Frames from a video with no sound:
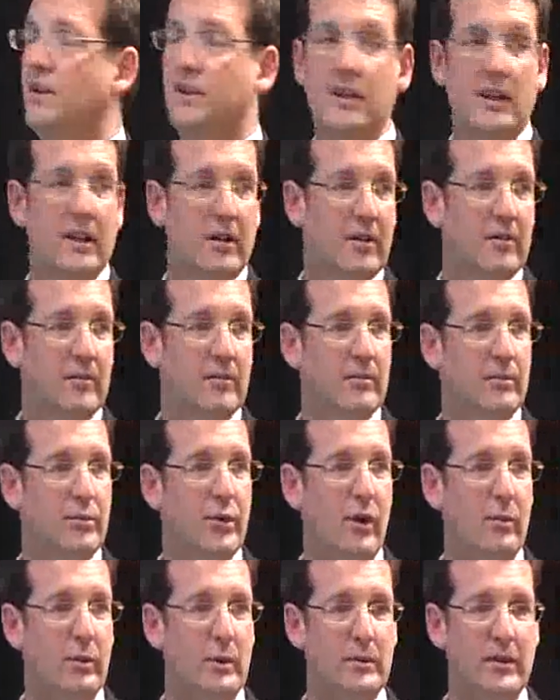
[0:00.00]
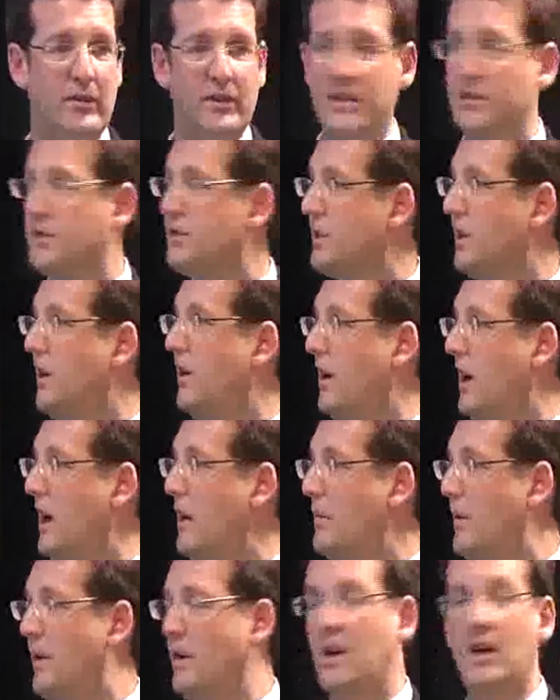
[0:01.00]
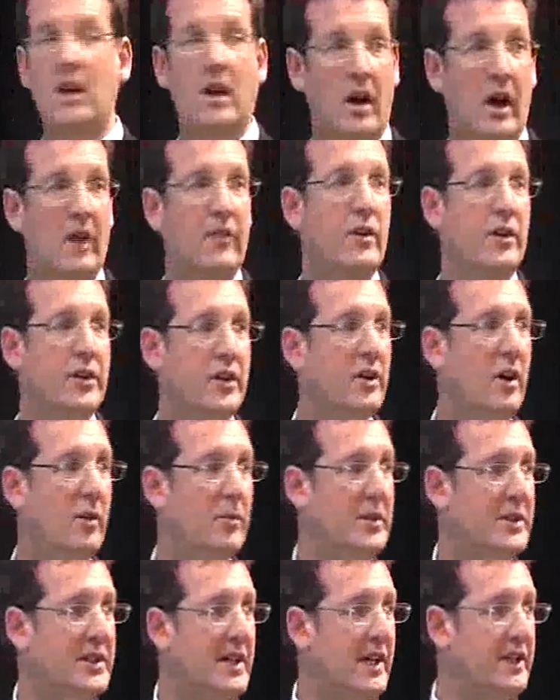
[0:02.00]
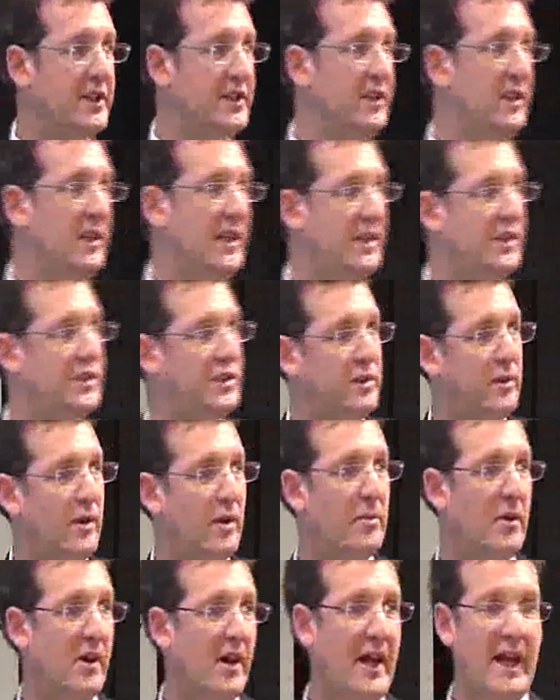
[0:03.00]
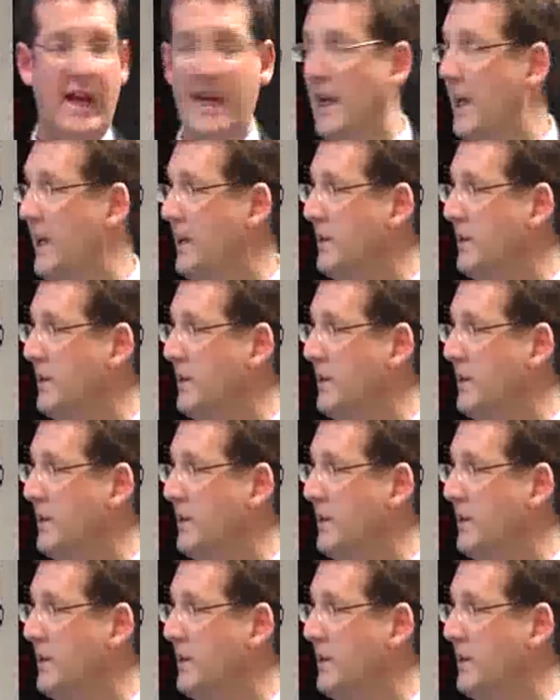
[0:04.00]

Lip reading: a nonlinear problem of this type, I've got a computational issue on my